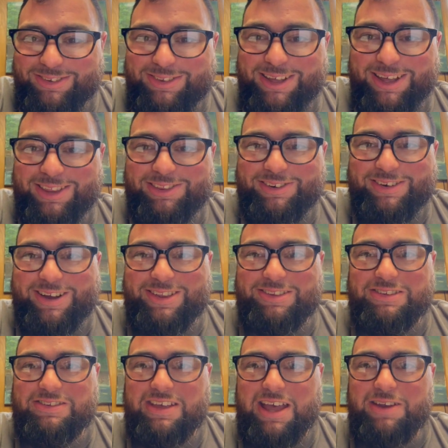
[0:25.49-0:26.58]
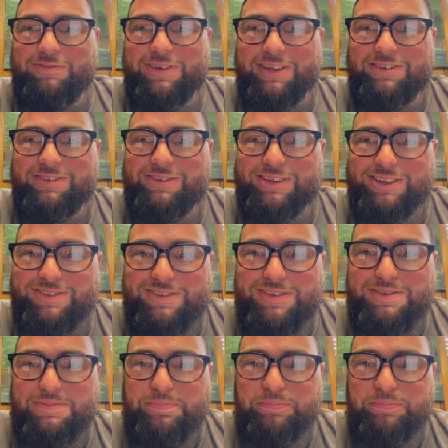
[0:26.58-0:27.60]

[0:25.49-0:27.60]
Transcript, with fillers: that throughout this Advent season.